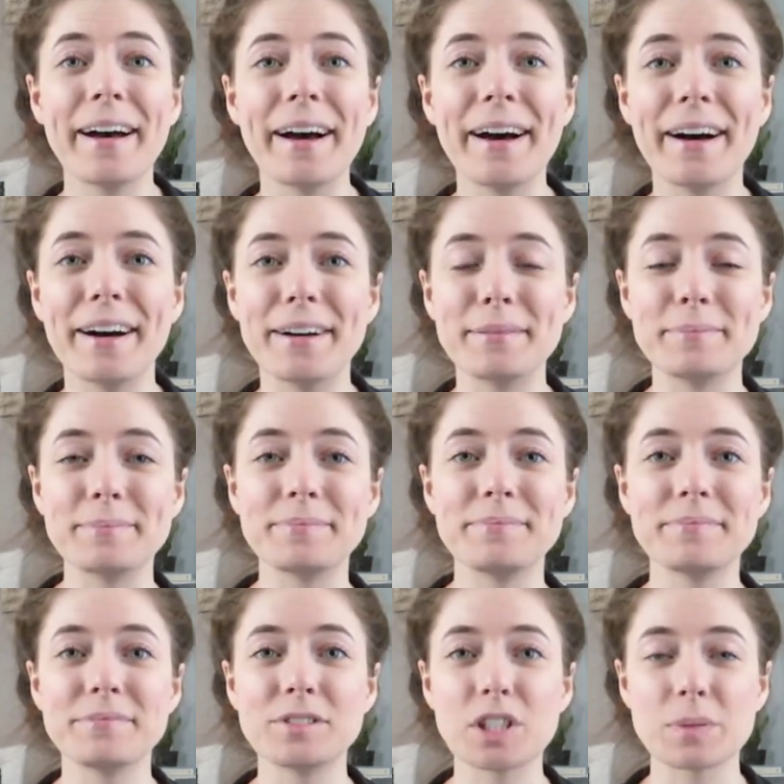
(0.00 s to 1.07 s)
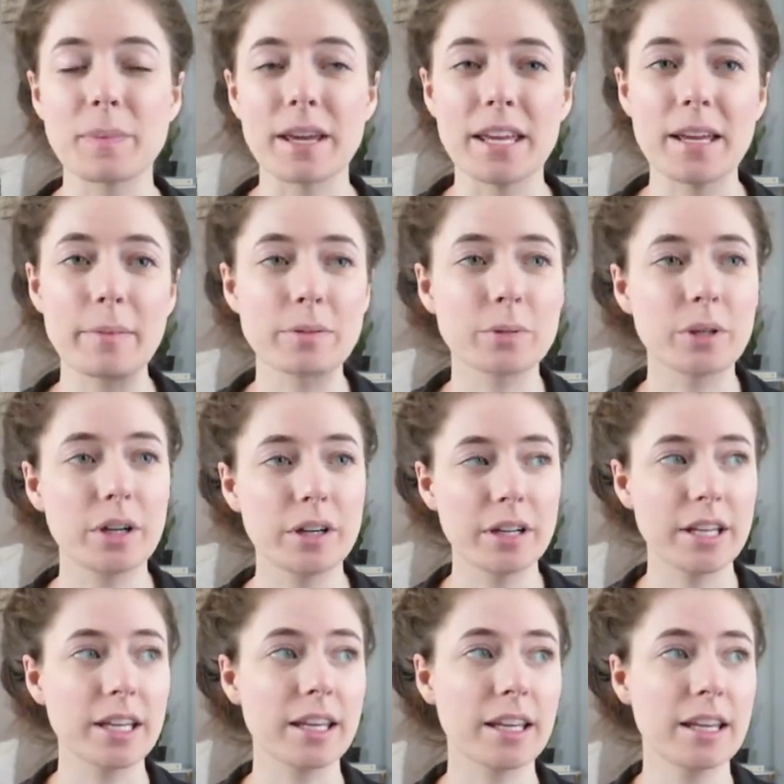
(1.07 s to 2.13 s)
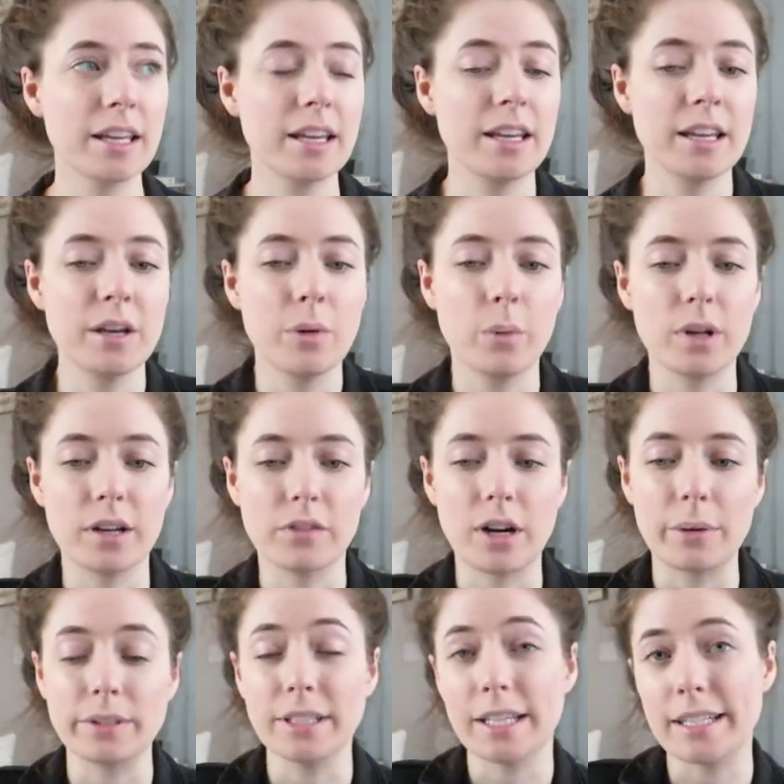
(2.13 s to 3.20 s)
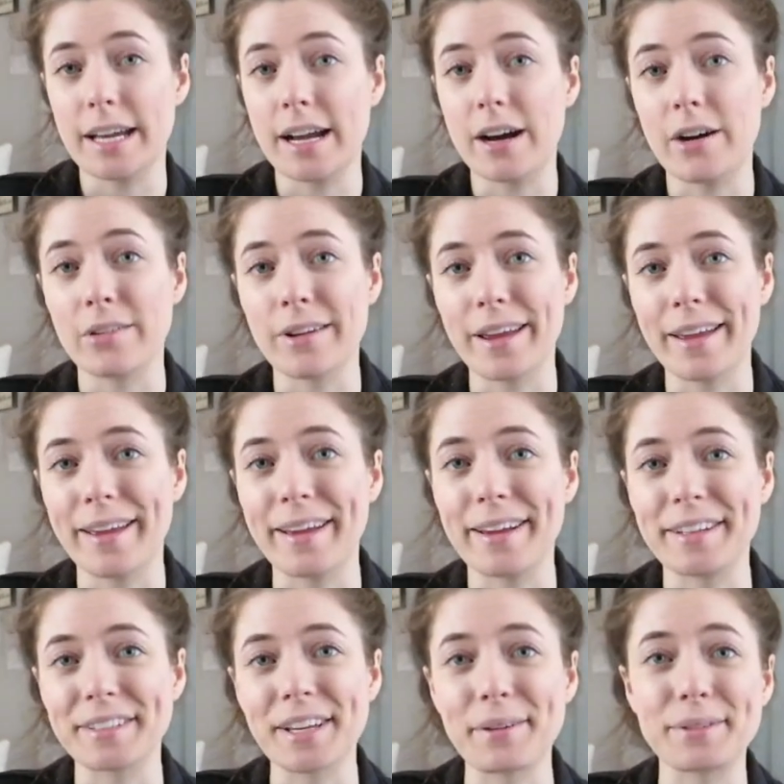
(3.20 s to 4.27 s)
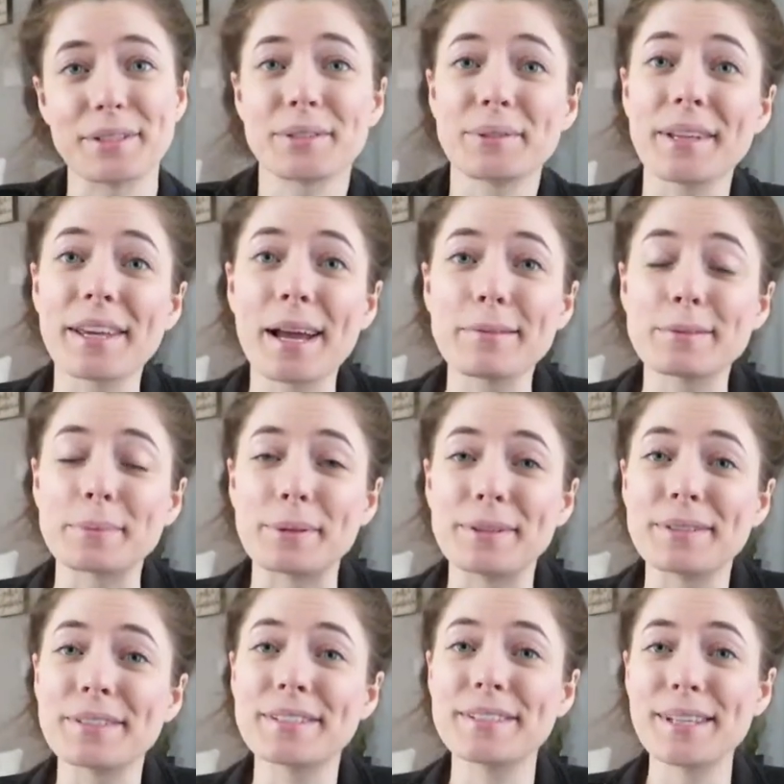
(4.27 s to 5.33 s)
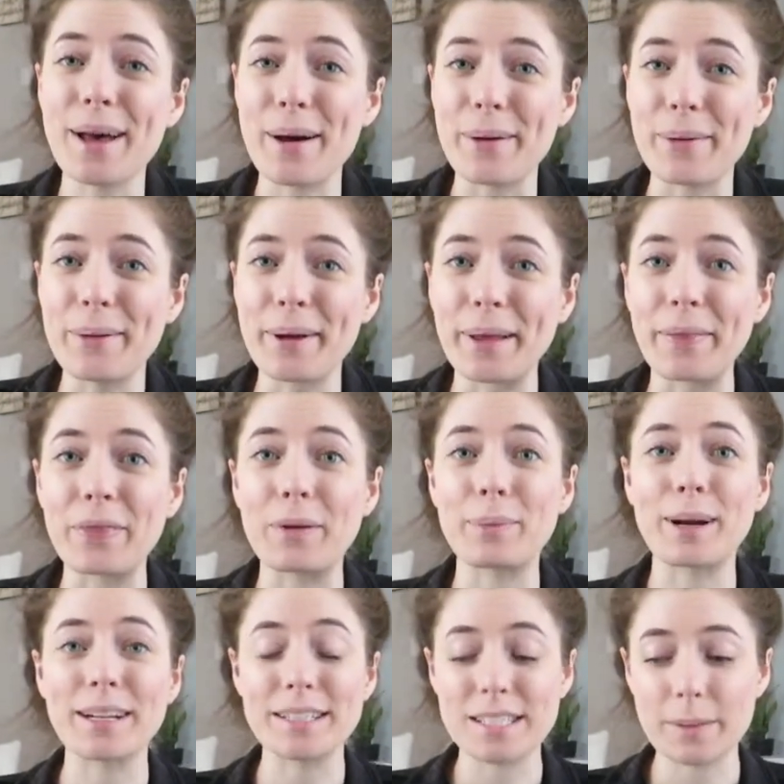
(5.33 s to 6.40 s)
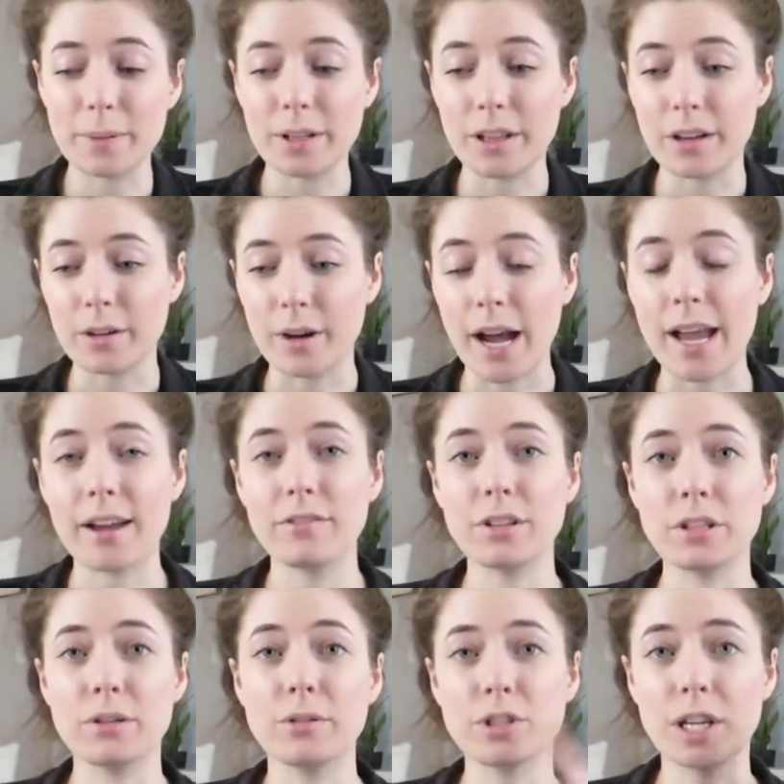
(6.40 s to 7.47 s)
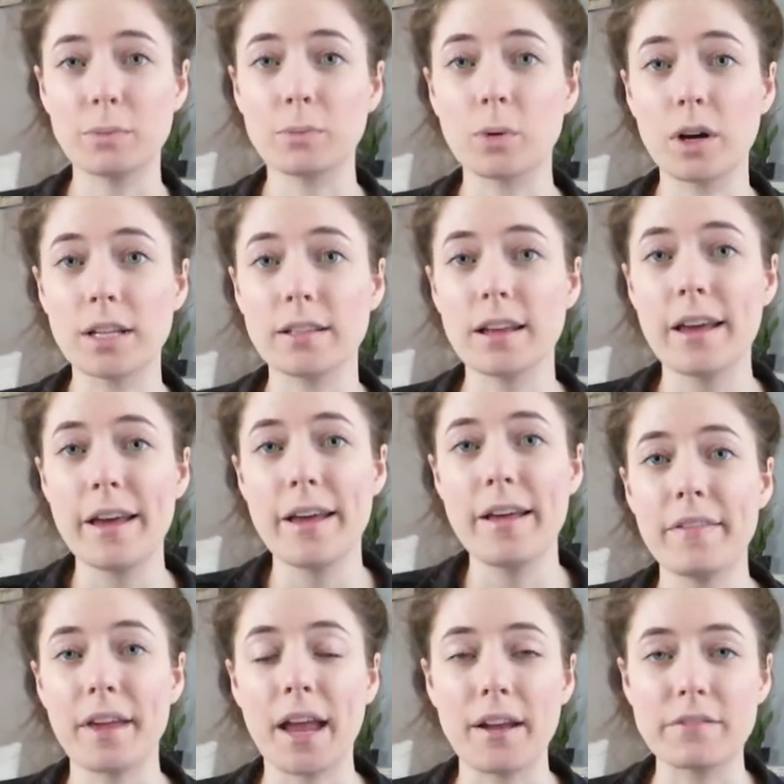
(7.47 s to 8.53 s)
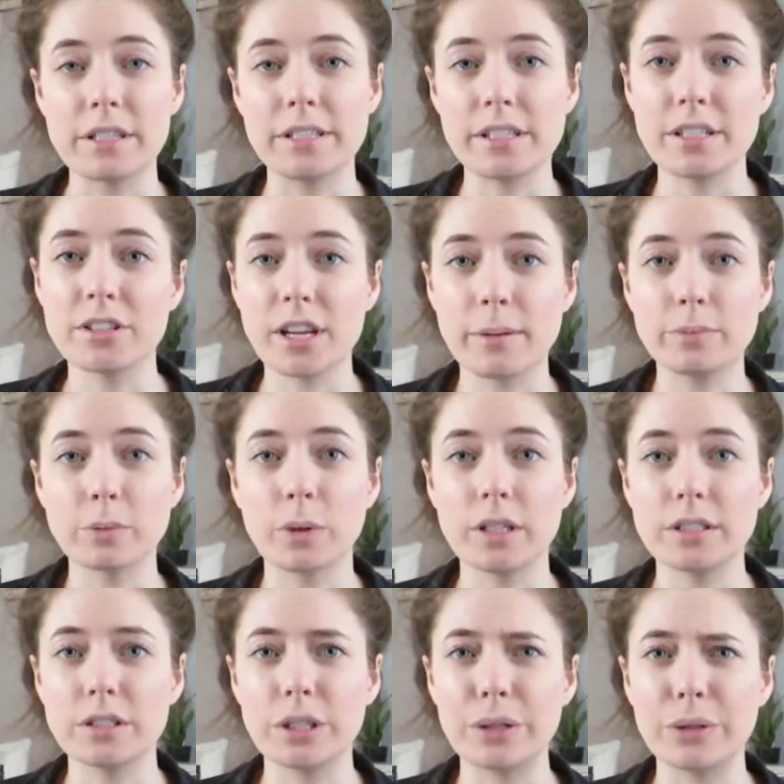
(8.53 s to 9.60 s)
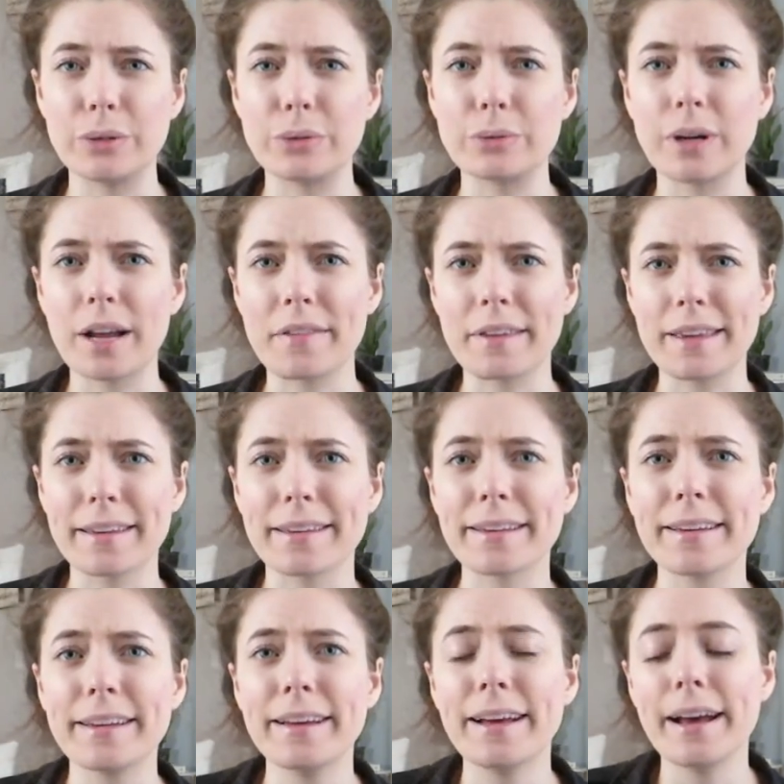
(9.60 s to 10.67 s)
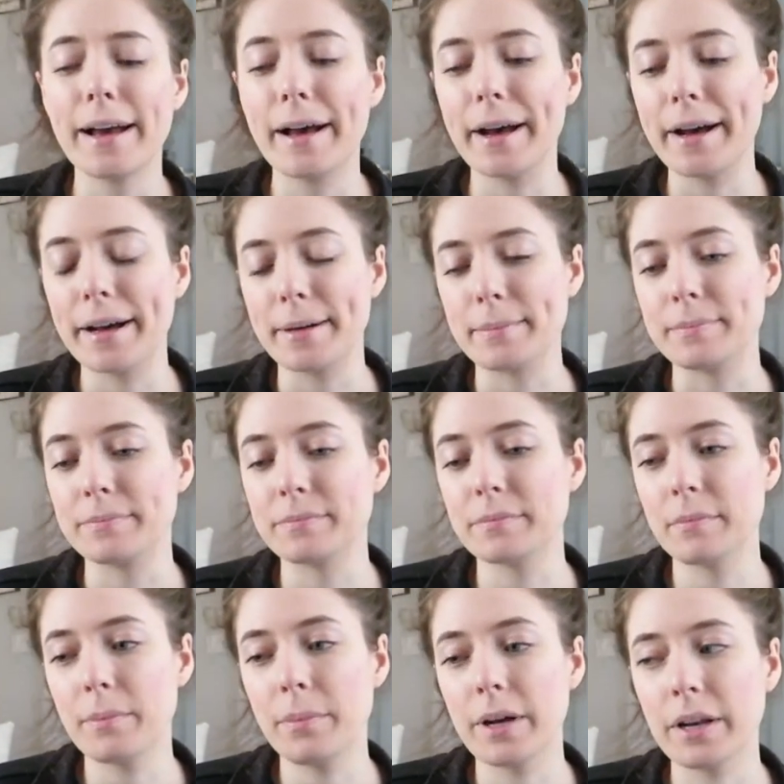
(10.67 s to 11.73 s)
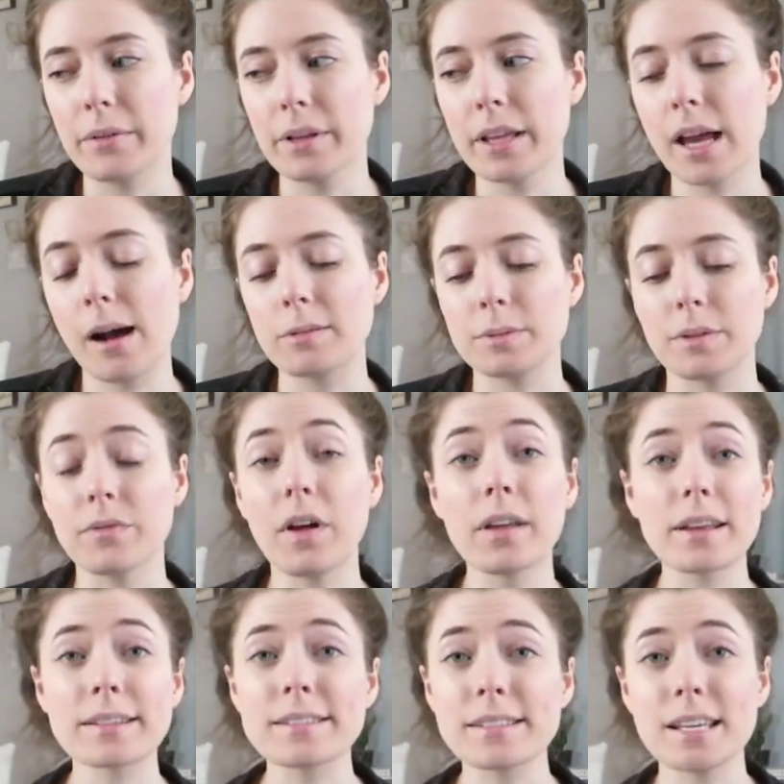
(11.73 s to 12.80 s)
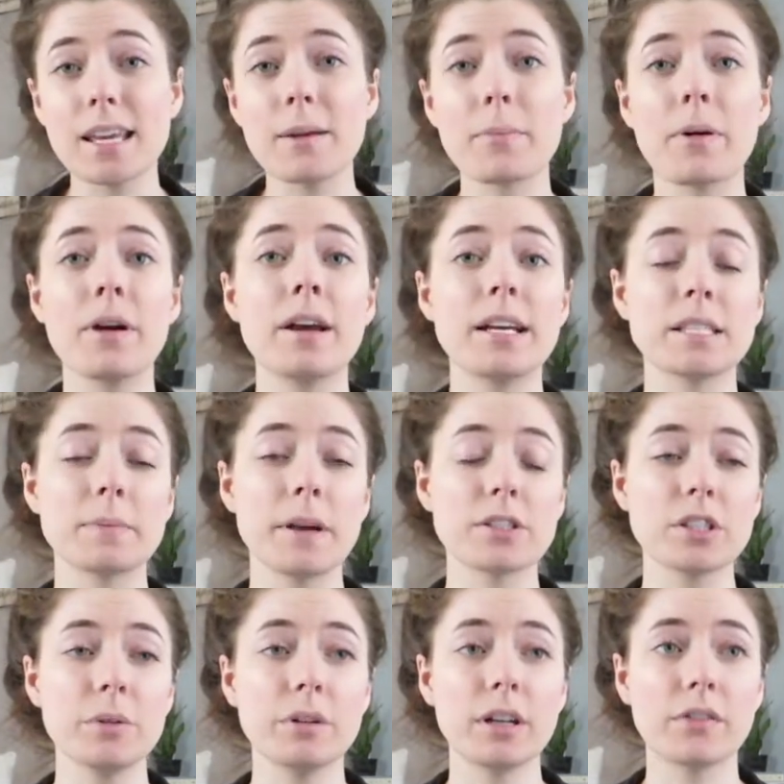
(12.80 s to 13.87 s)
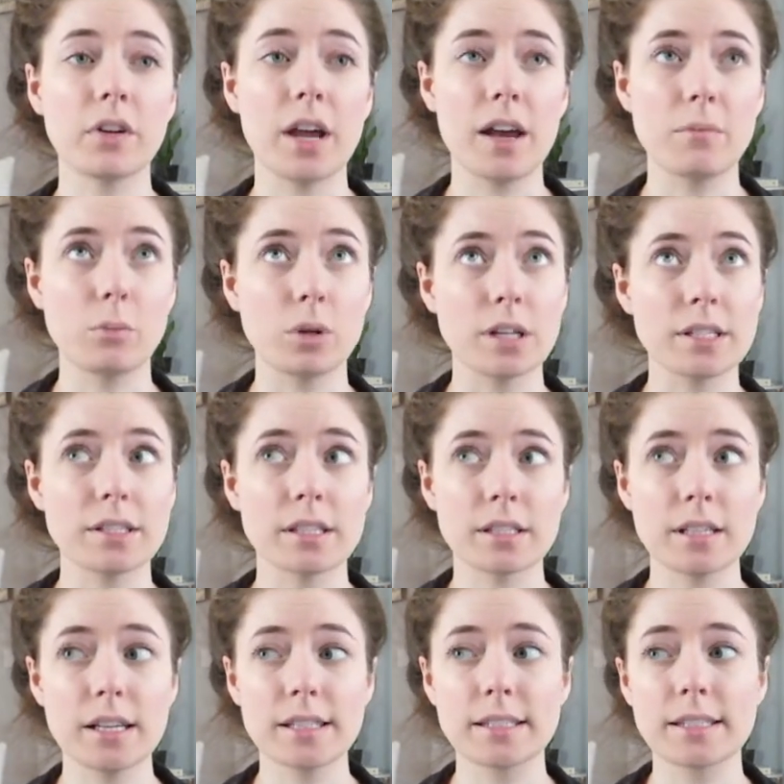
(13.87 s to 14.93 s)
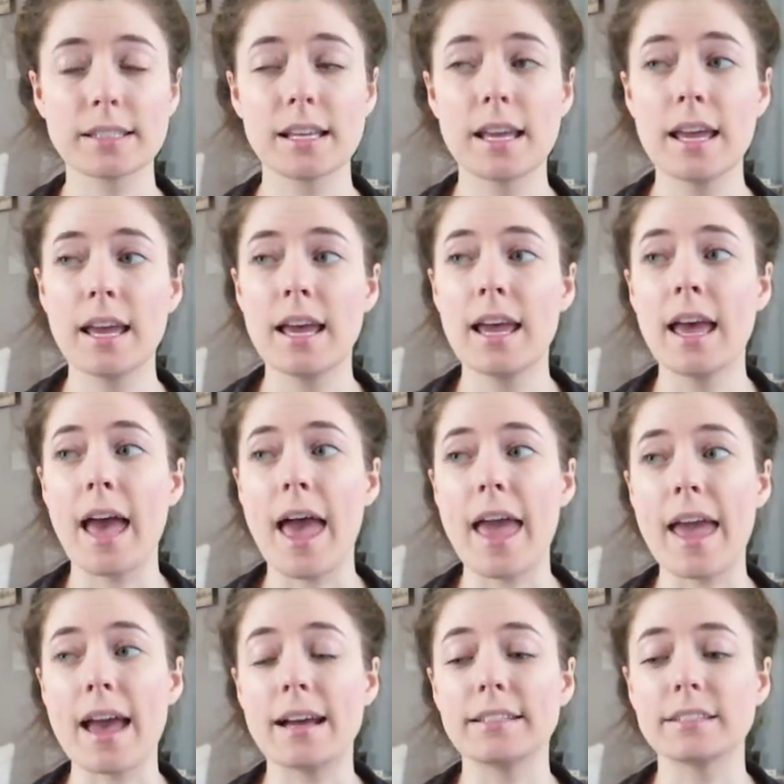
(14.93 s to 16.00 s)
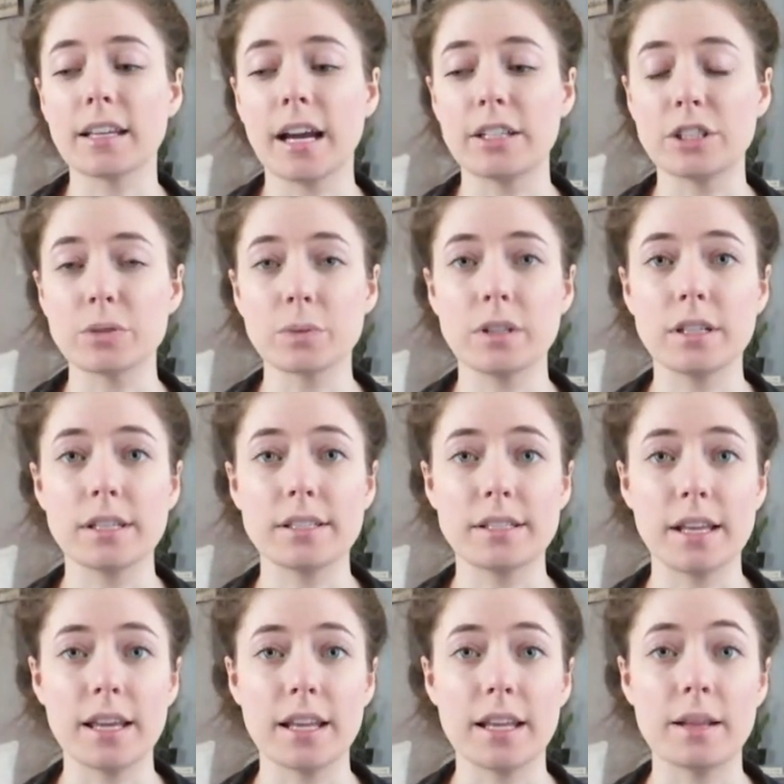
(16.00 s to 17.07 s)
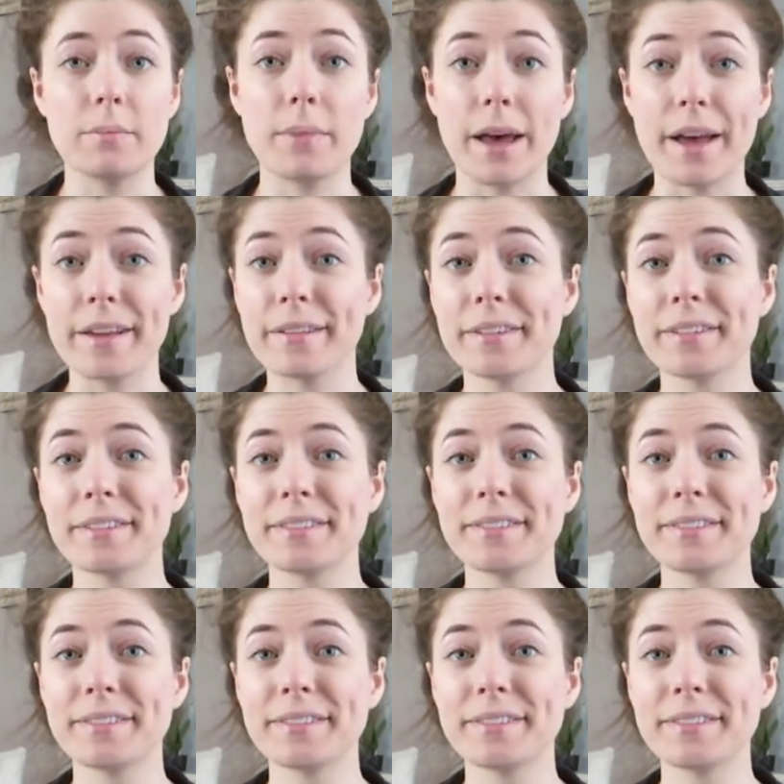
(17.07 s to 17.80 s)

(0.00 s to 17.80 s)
Um, just my hips were hurting whenever I would lay down and I was just really comfortable. So the pregnancy pillow, I have the U-shaped one. They have the C-shaped one too, I think. Um, but it really helps me falling asleep, especially whenever I have morning sickness and I just wanted to sit in bed